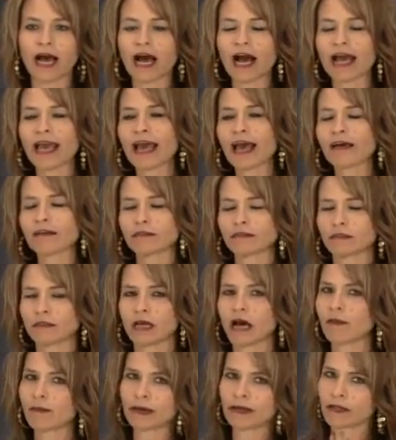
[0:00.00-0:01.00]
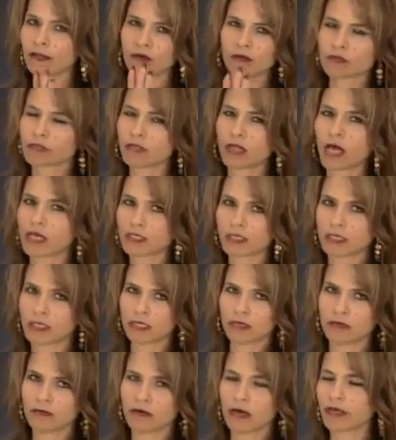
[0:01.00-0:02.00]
I had, not my clothes closet though.